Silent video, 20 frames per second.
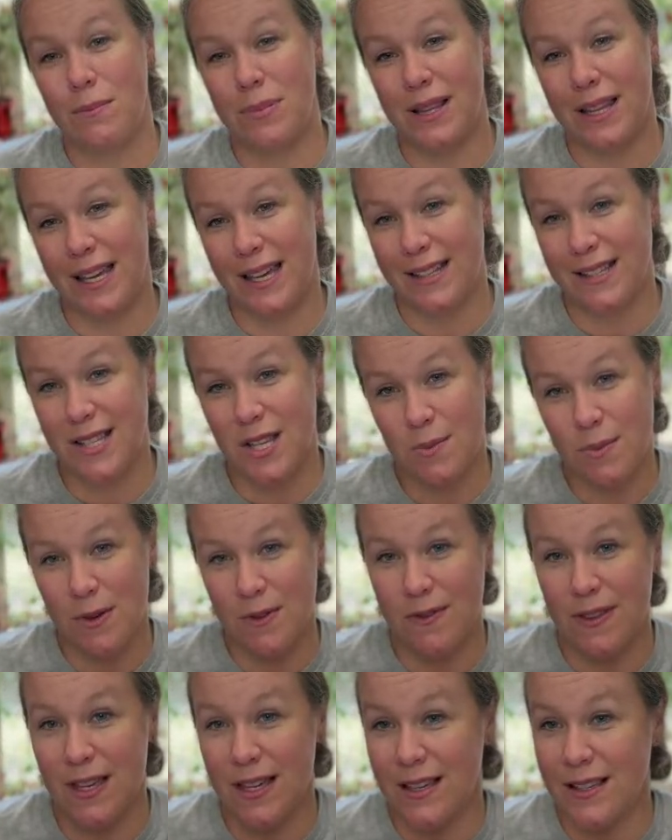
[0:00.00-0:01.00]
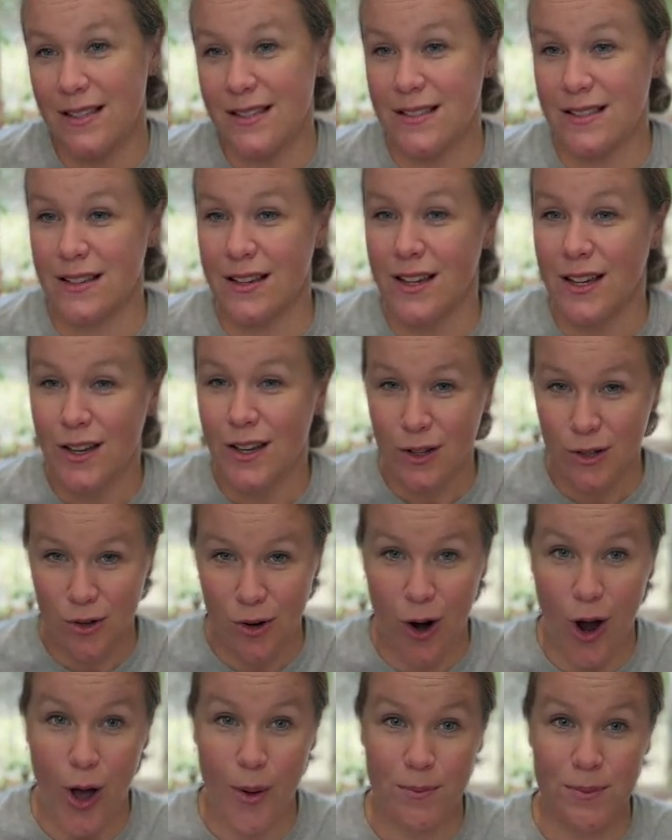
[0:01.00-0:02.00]
plant some of these
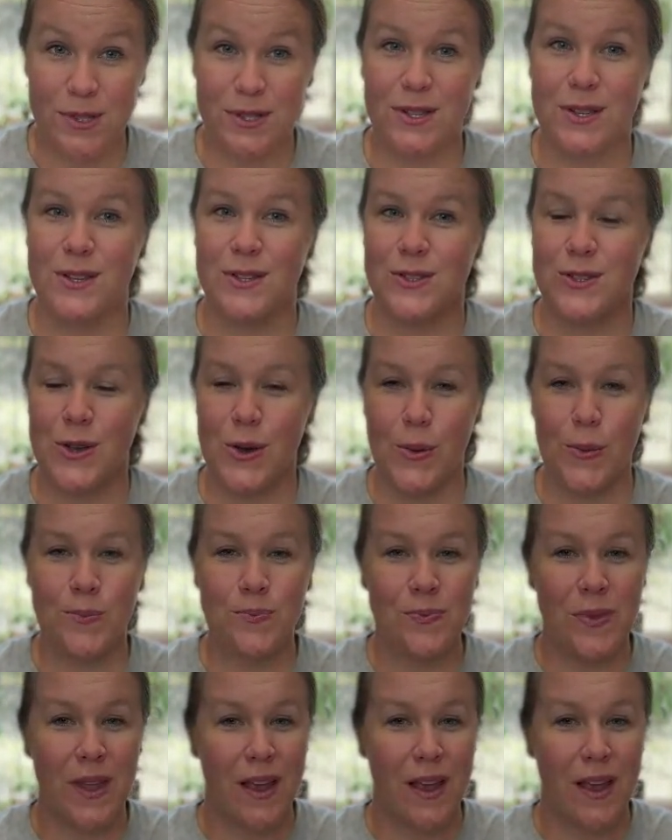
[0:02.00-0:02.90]
crops. So